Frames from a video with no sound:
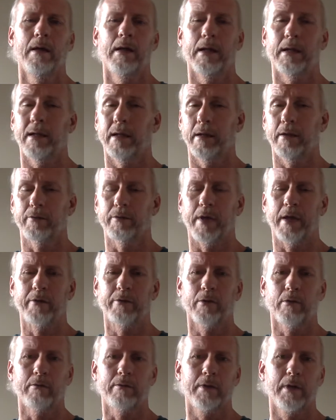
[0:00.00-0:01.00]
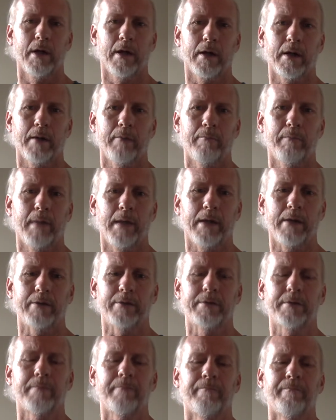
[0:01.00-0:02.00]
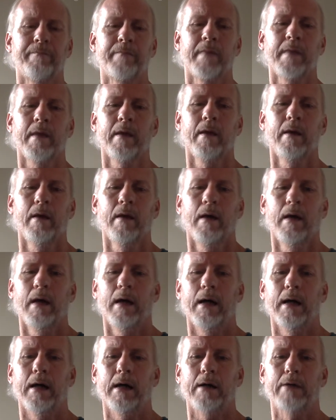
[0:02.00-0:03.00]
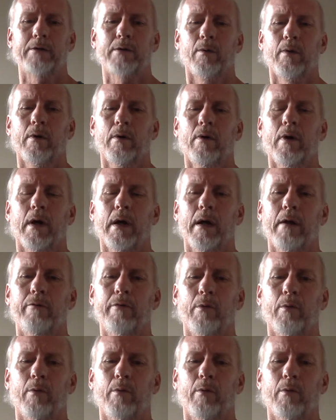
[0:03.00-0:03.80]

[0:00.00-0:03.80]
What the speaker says: Again, it's esoteric in base. So if